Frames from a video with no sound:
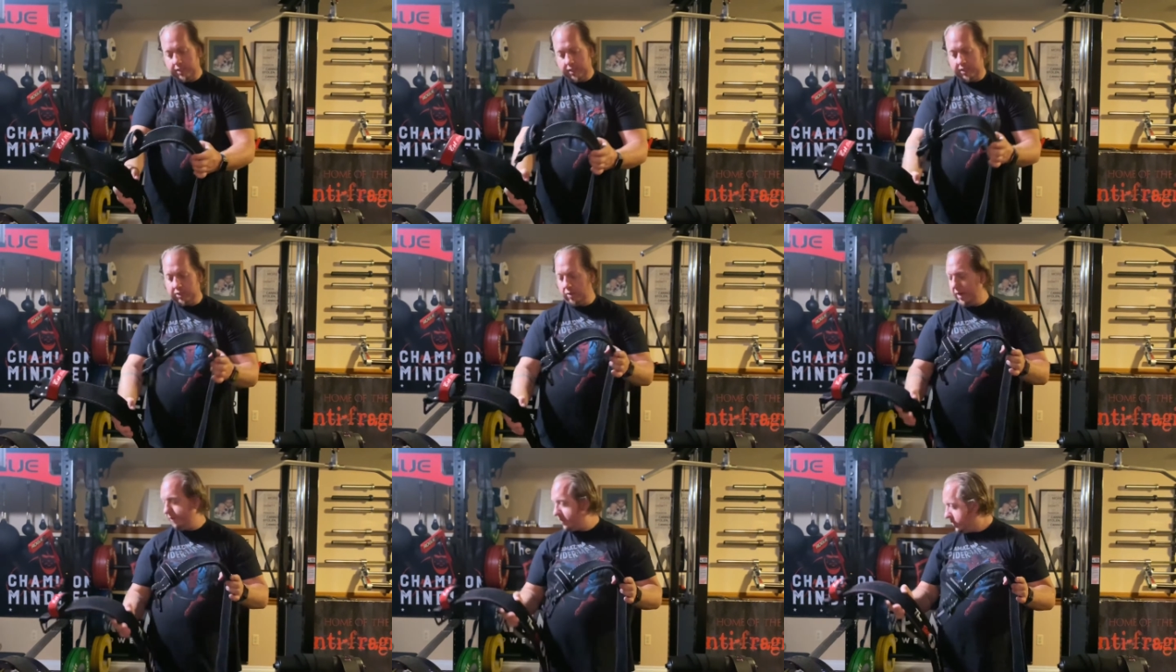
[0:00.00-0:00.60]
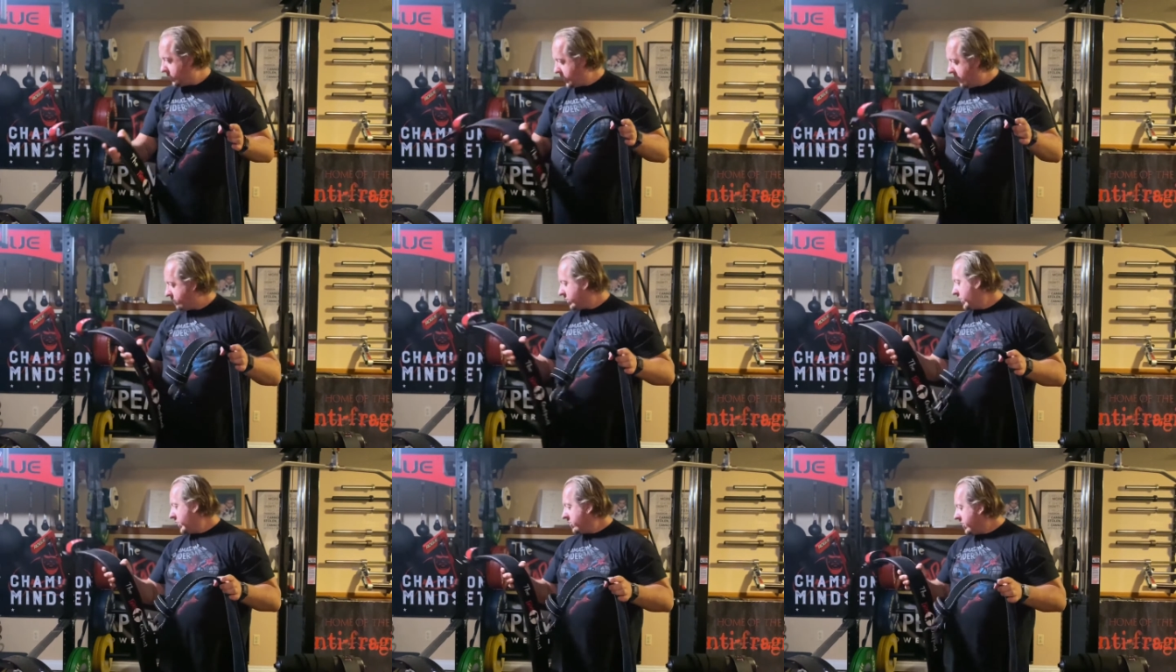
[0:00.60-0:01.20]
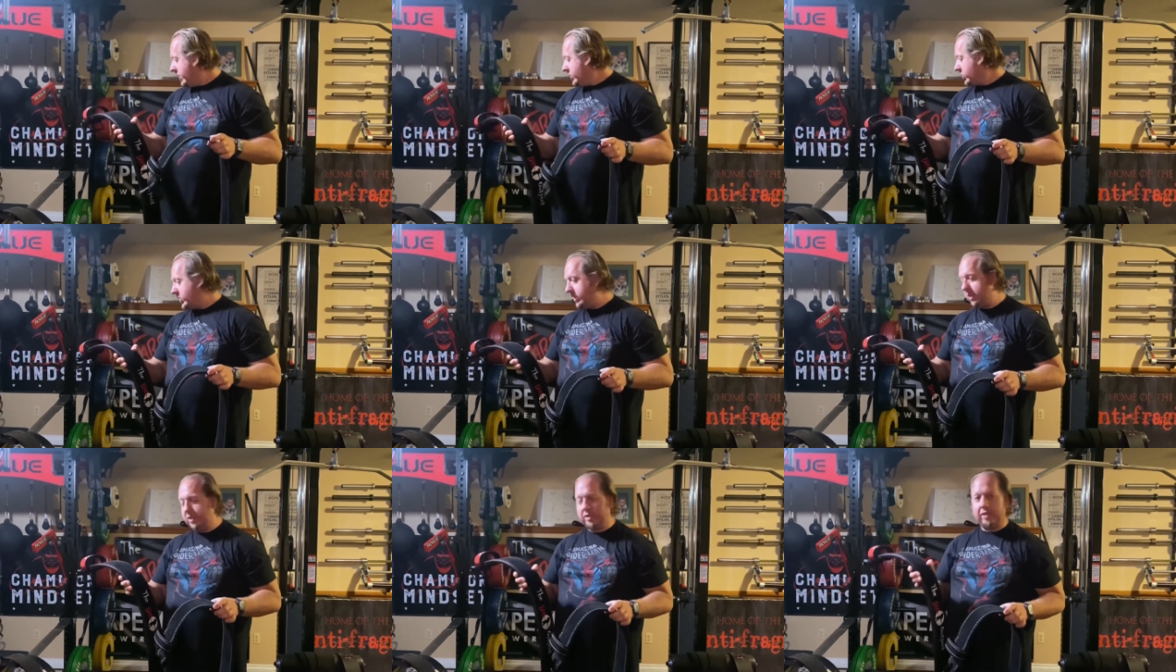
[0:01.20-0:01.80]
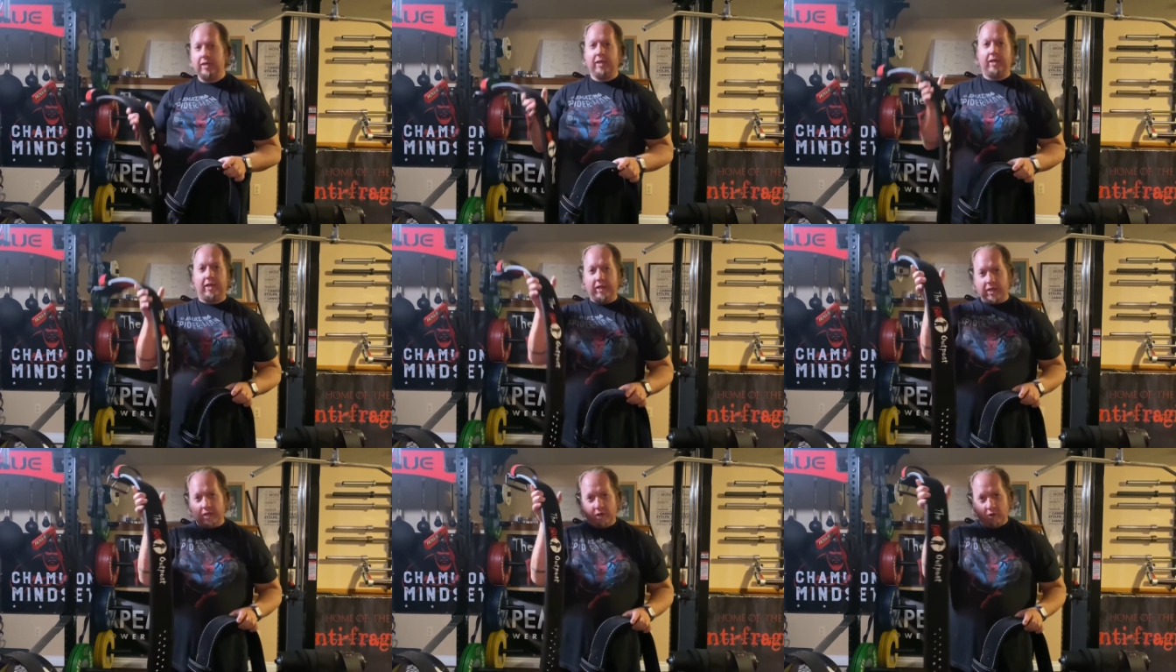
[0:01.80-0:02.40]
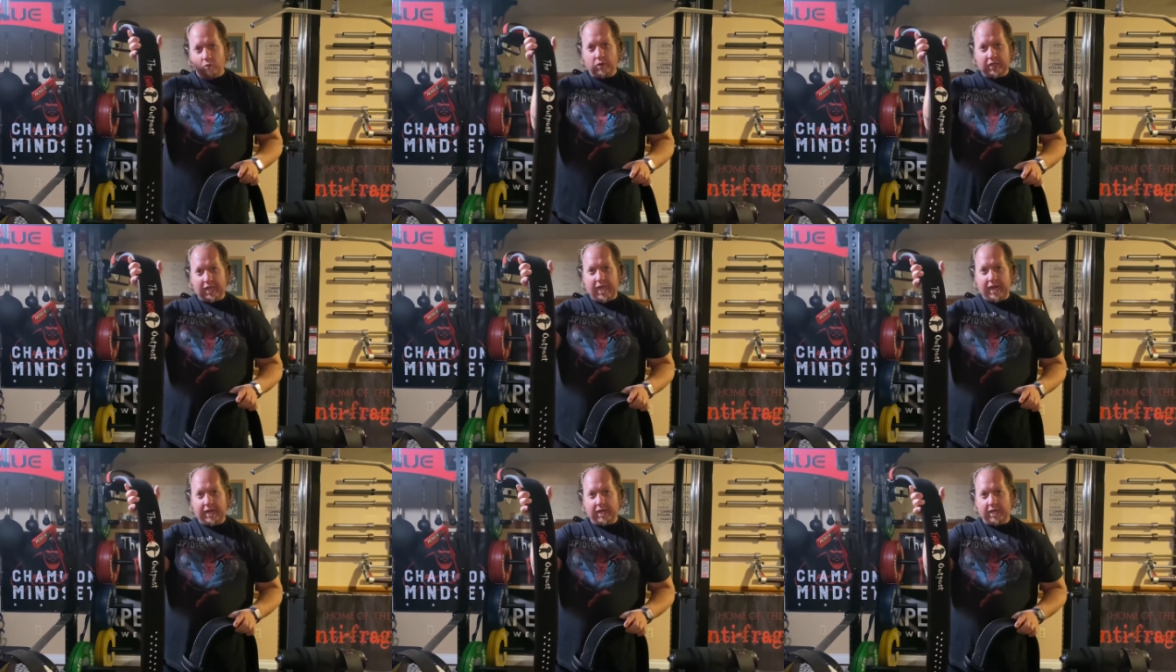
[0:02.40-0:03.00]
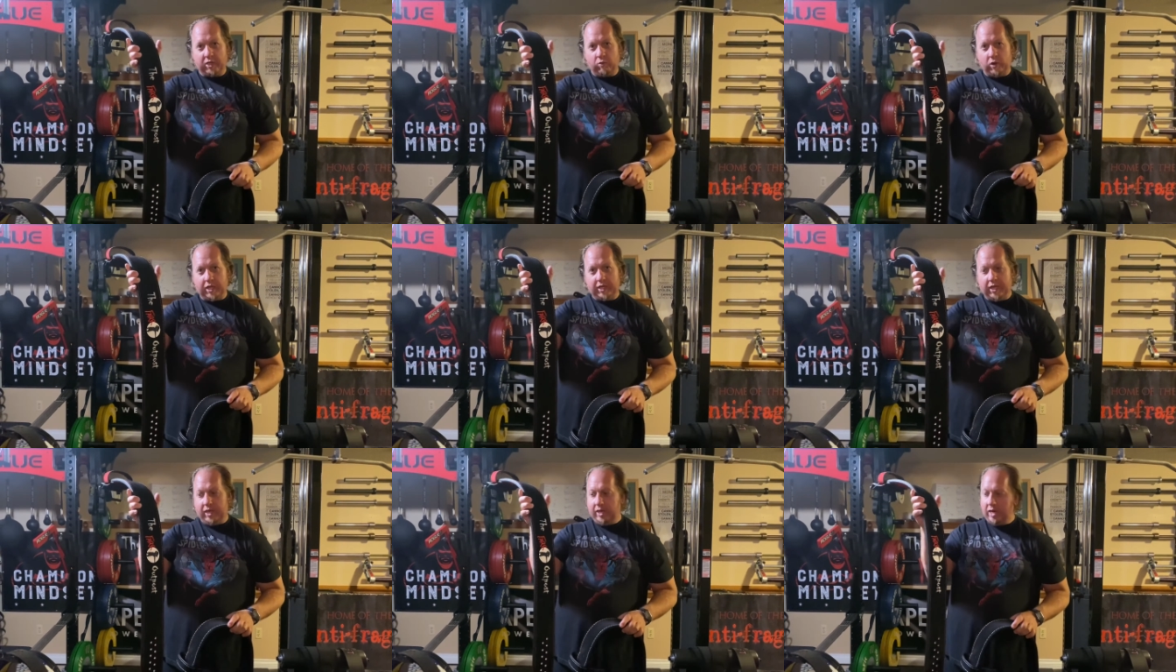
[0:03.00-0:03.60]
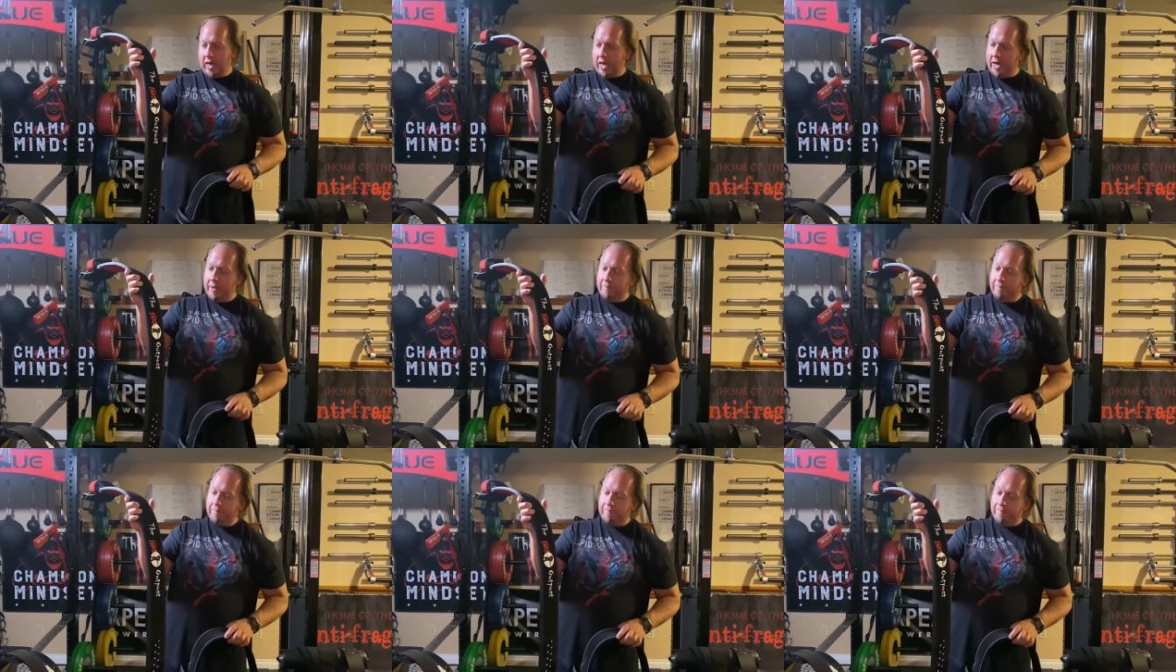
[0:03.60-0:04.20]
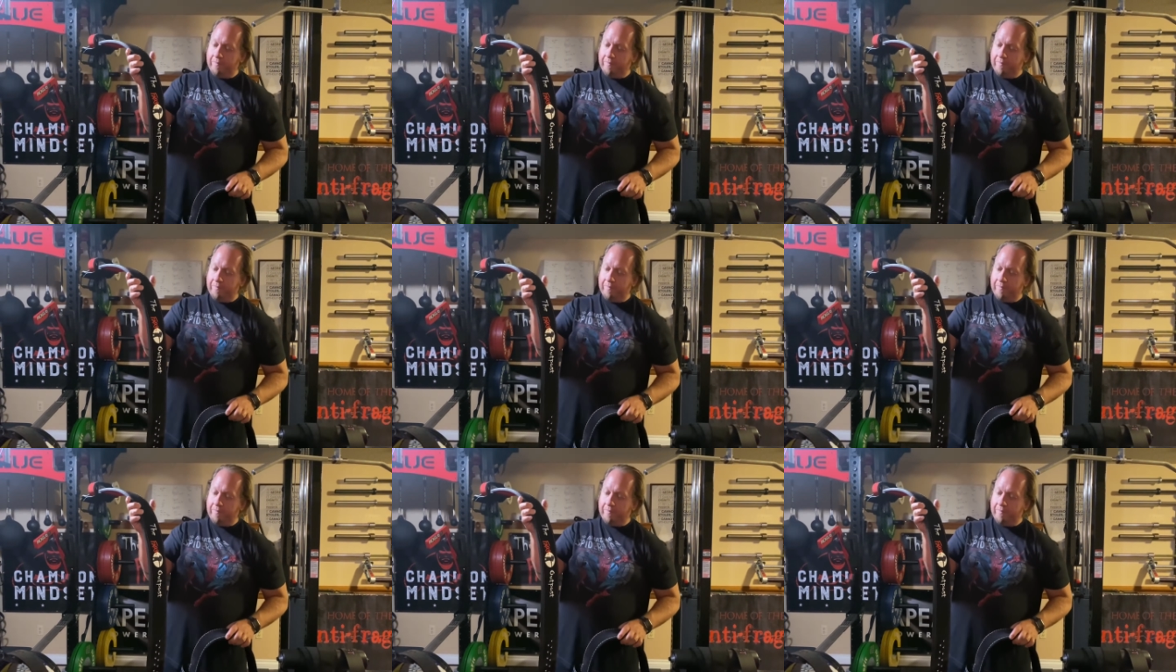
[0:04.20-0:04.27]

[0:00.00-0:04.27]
And so after several iterations, we landed on the one that